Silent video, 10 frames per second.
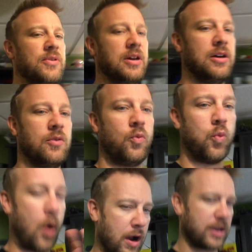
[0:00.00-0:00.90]
and
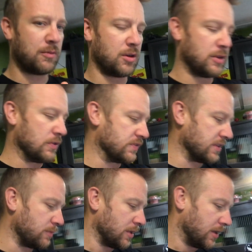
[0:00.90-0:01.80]
why I'm going to be using
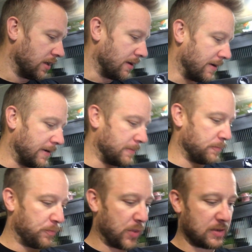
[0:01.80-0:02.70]

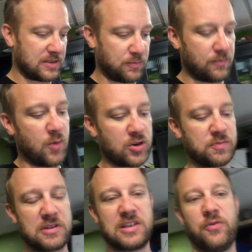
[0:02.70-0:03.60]
them. But more
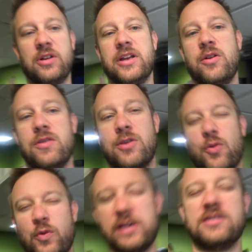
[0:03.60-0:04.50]
specifically, the
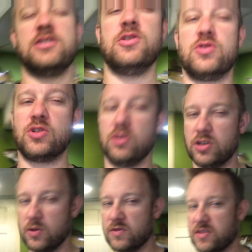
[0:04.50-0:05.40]
reason you should
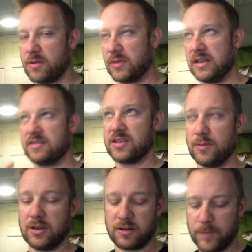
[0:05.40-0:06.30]
use something
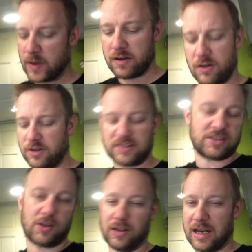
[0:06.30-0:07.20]
similar. You don't
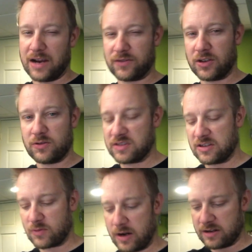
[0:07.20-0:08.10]
necessarily have to use
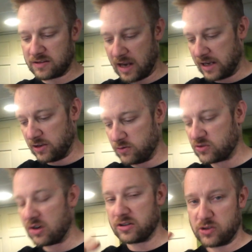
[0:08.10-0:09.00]
these rods. I use
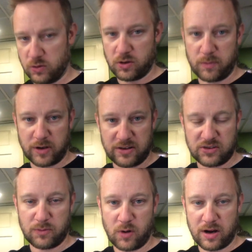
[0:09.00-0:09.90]
all tuned up
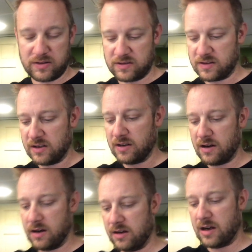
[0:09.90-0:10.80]
custom rods.
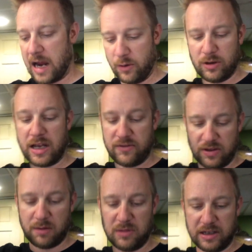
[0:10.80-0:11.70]
I will have
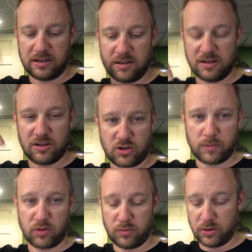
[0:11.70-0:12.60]
them linked in the
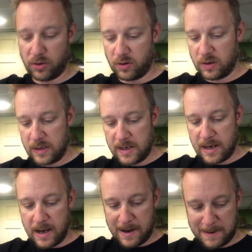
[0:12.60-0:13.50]
description below.
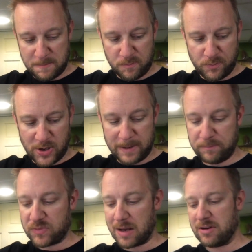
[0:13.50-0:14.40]
But
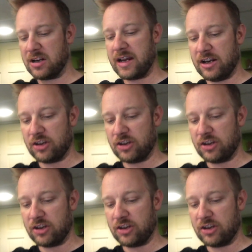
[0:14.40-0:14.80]
I'm going to kind